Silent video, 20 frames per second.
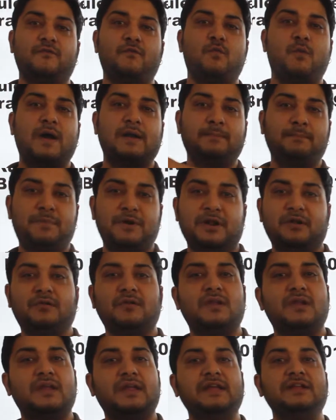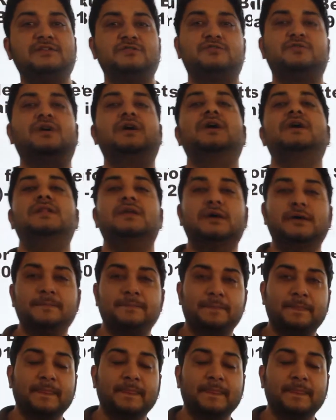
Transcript: one particular link to the other,